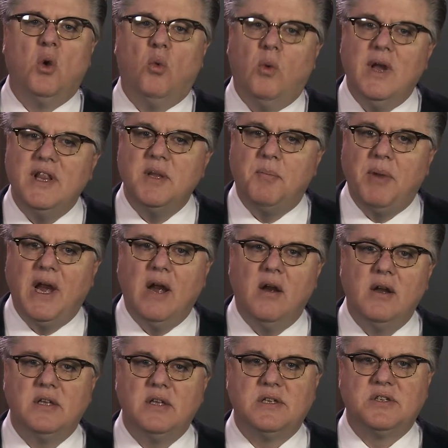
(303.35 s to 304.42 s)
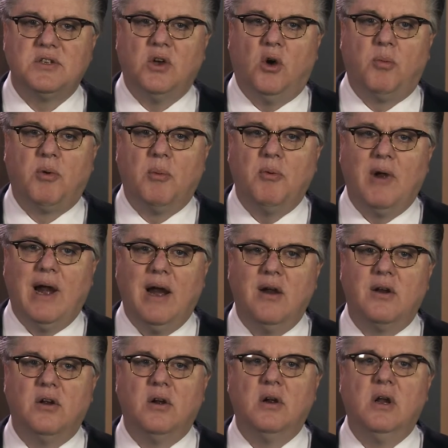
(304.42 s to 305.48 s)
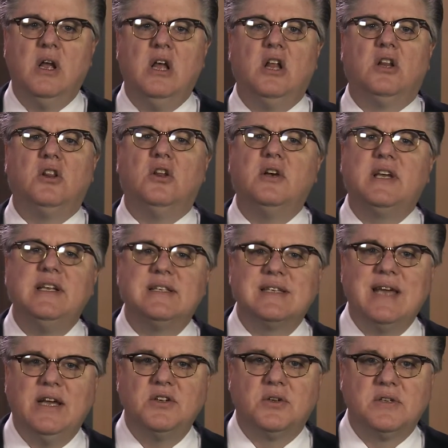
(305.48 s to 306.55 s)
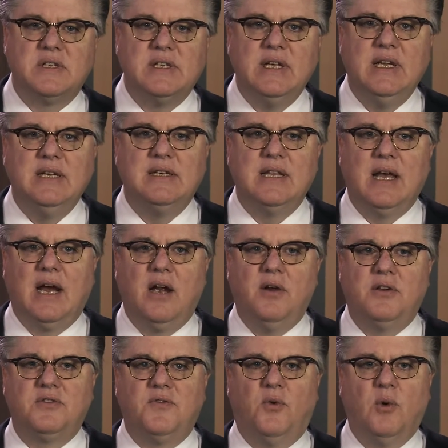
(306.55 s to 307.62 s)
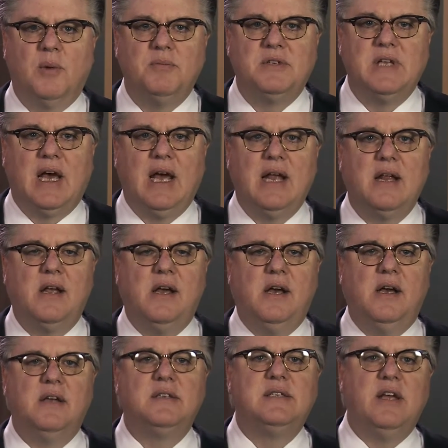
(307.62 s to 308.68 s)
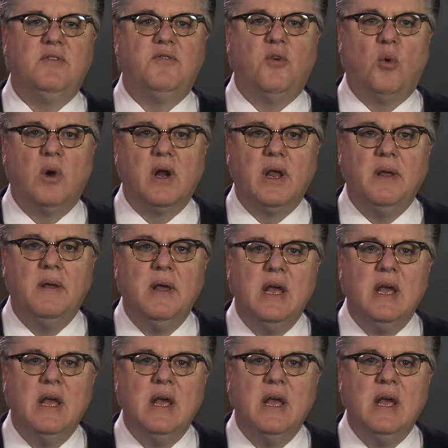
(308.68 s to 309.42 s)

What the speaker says: When the parent sole proprietor, look at Schedule C to the IRS Form 1040.